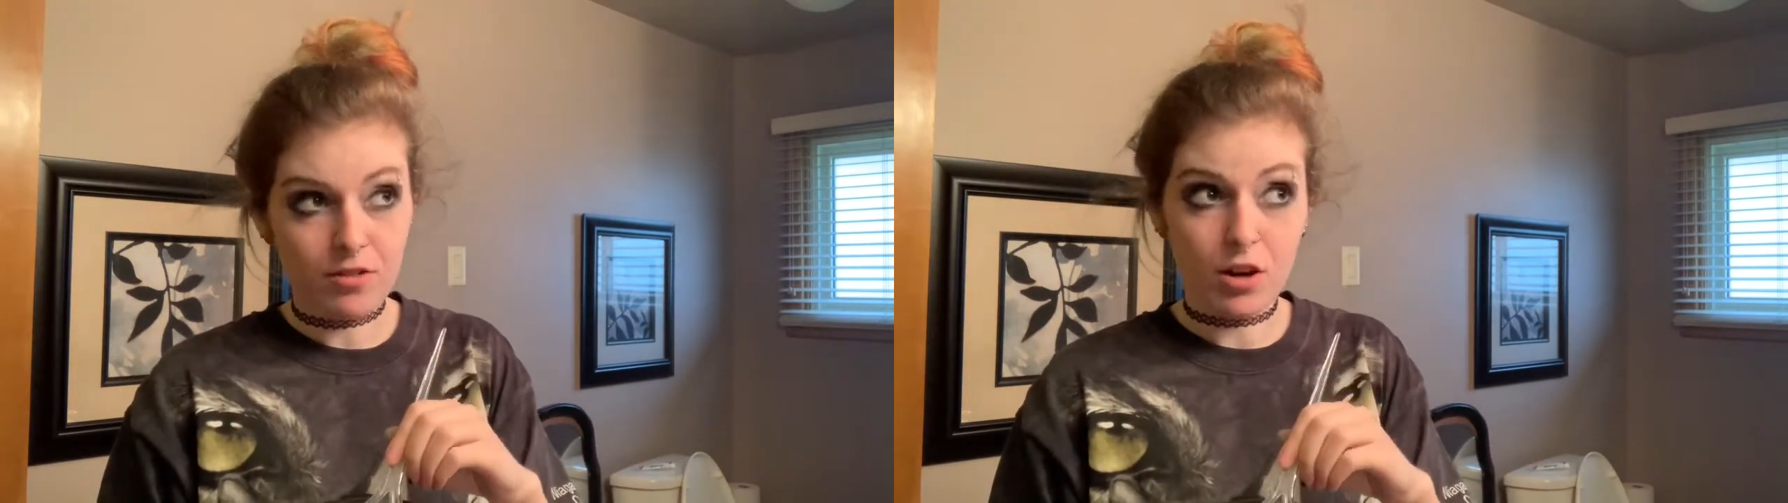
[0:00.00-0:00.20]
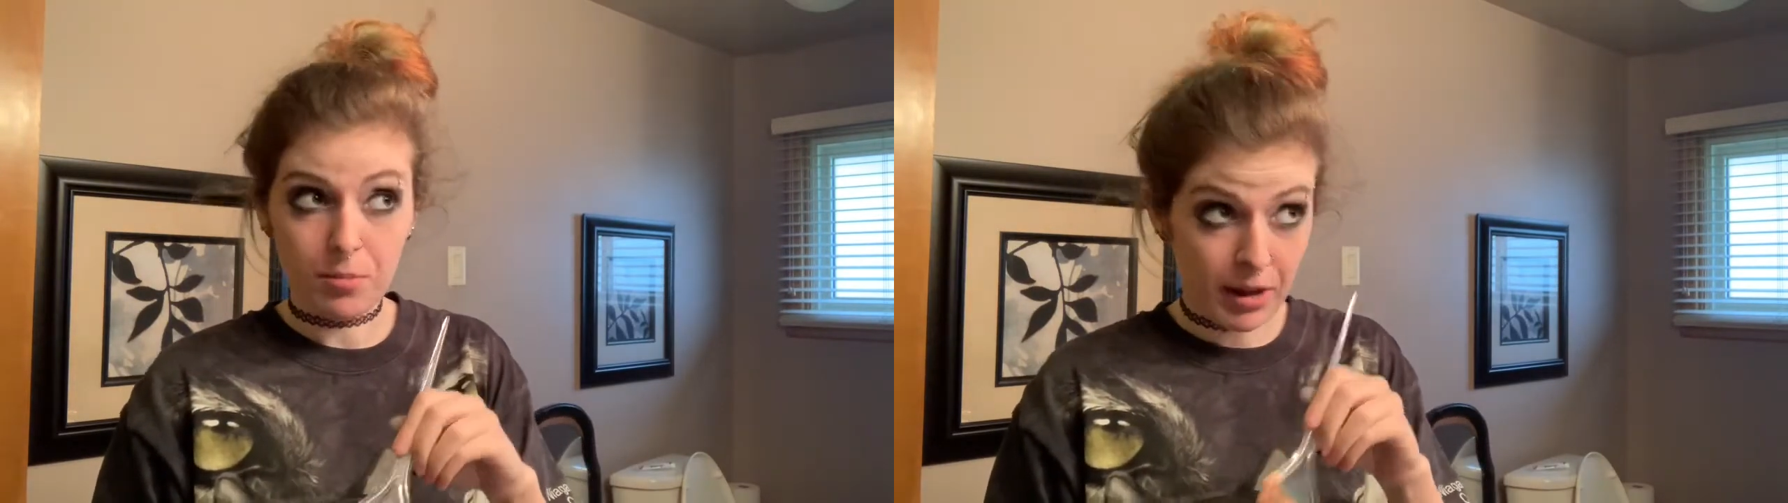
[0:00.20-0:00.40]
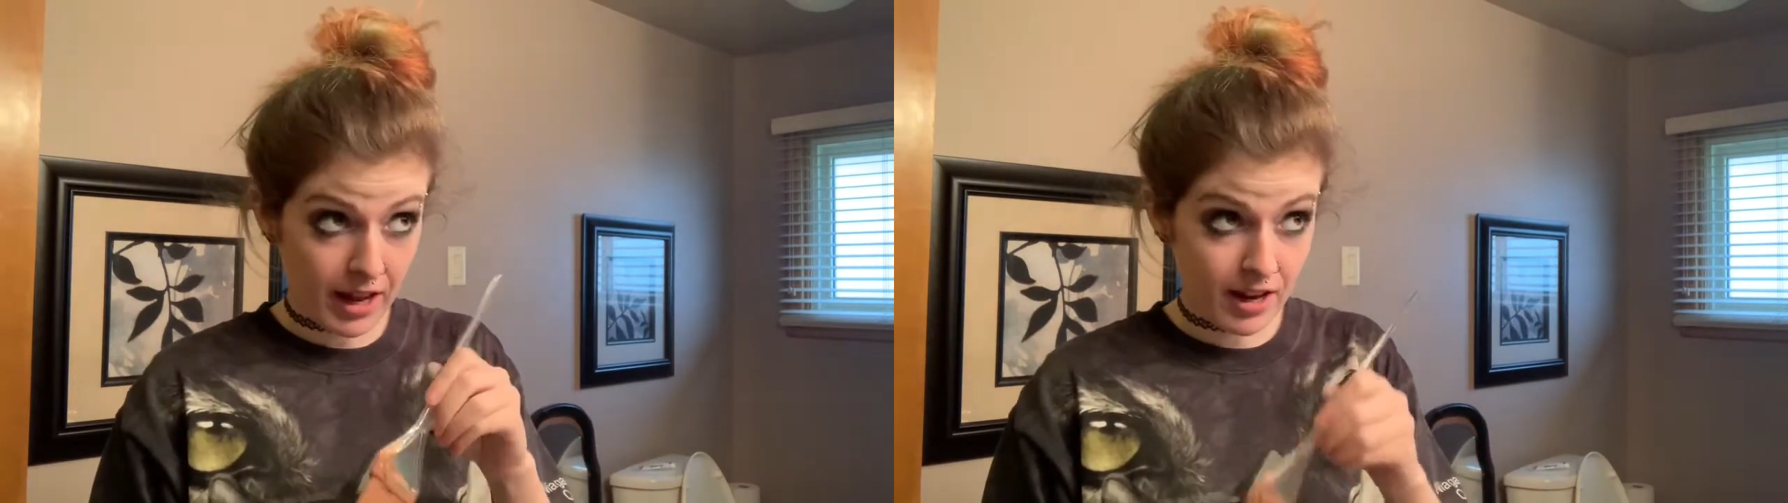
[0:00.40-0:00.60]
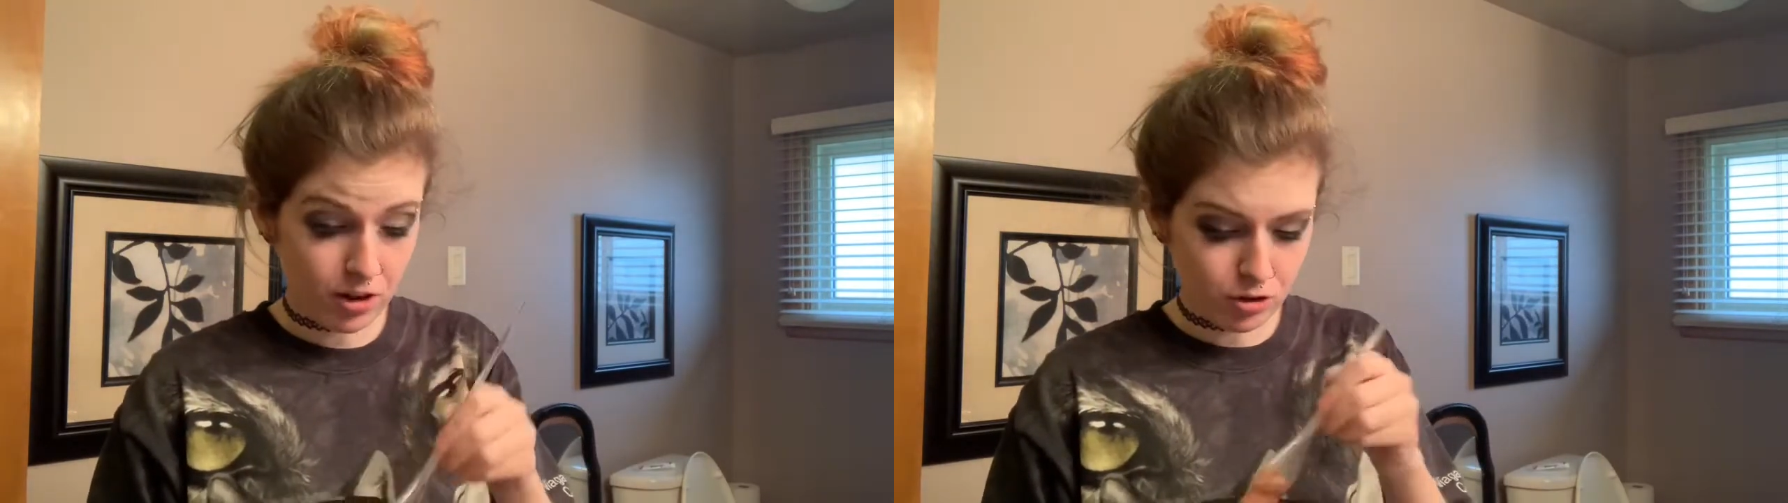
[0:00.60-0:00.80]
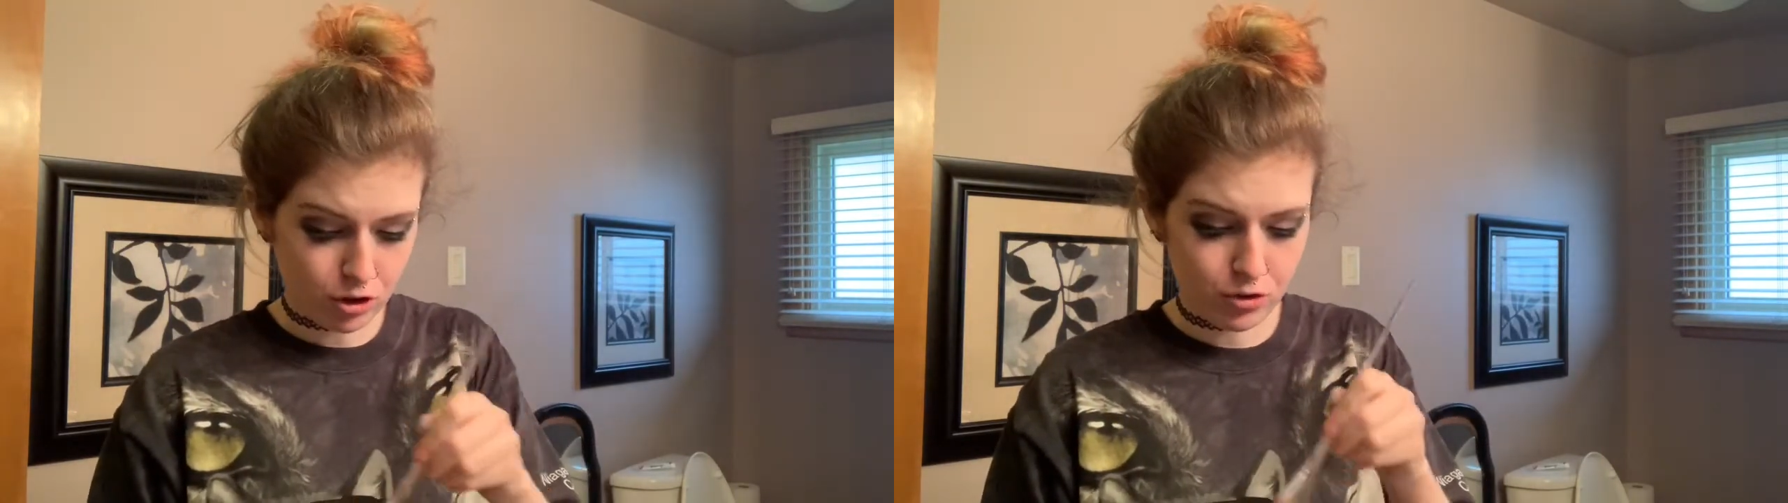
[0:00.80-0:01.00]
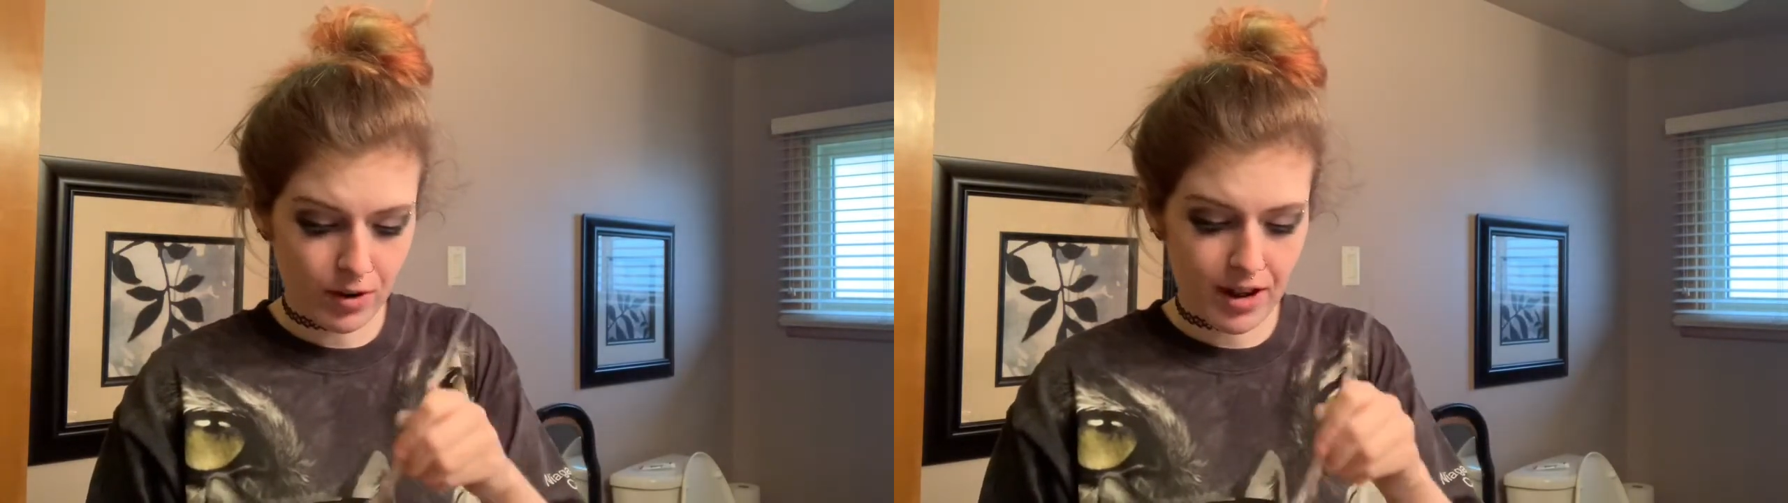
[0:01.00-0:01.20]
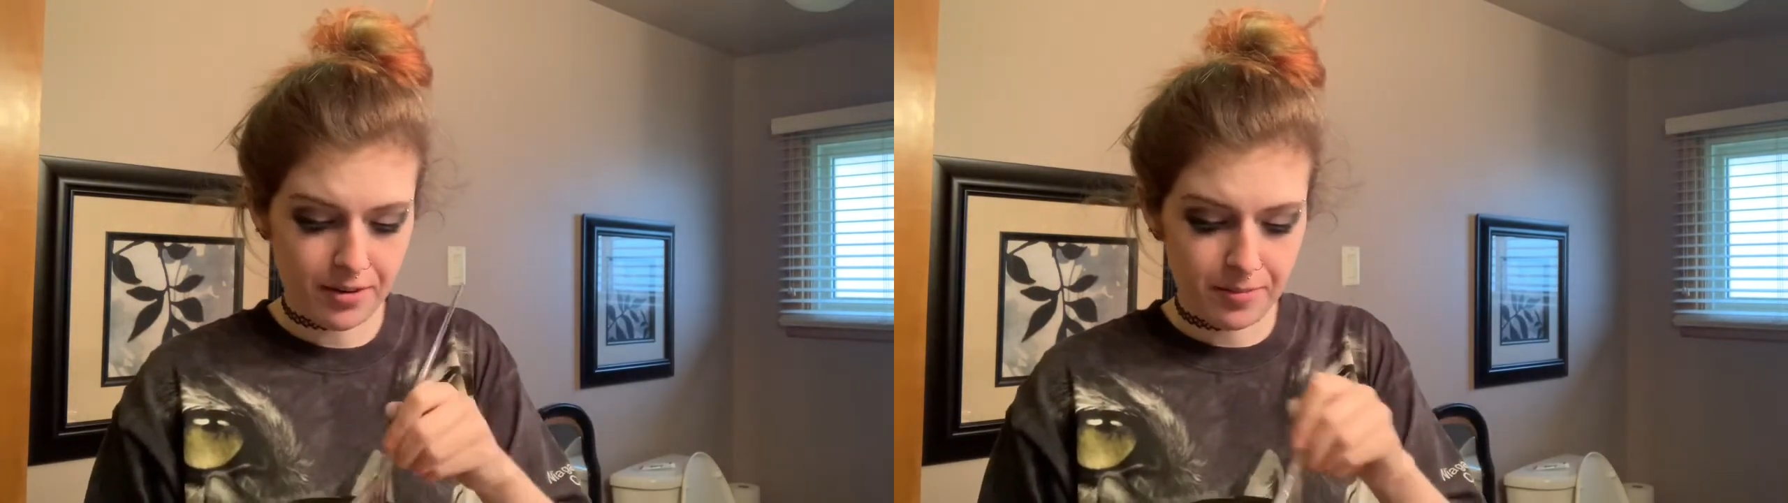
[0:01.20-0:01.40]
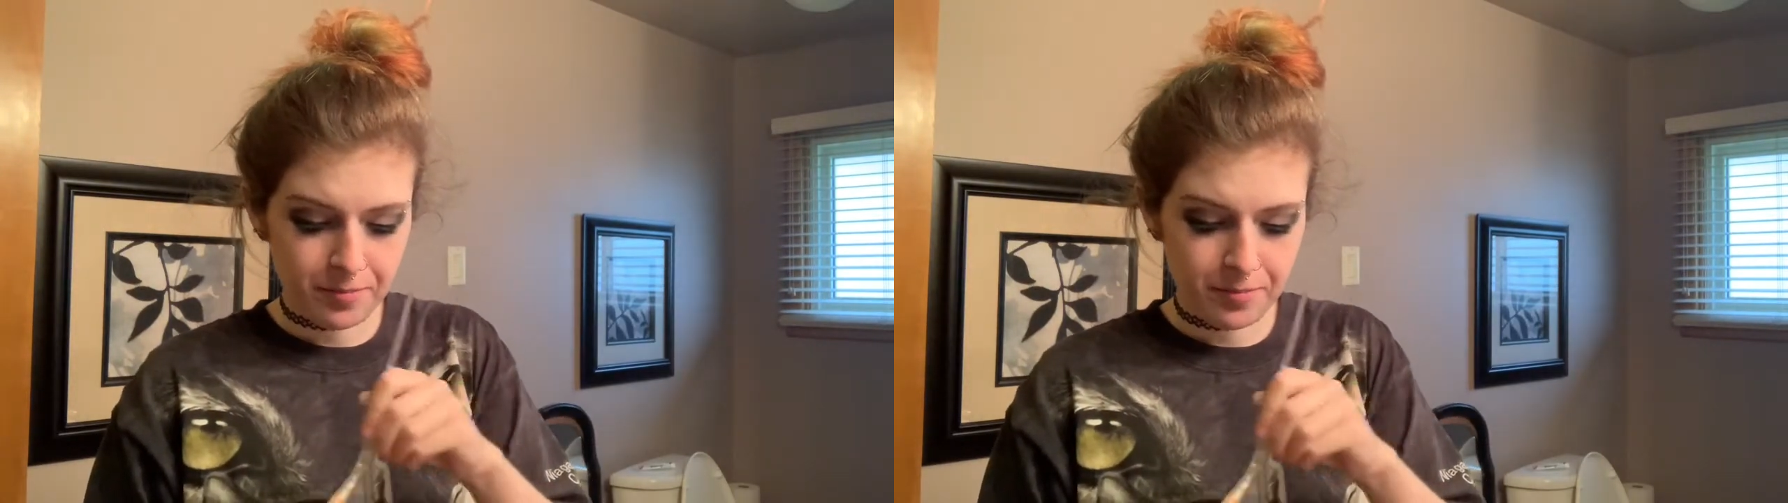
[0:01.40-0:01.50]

and on my head, it'll turn red.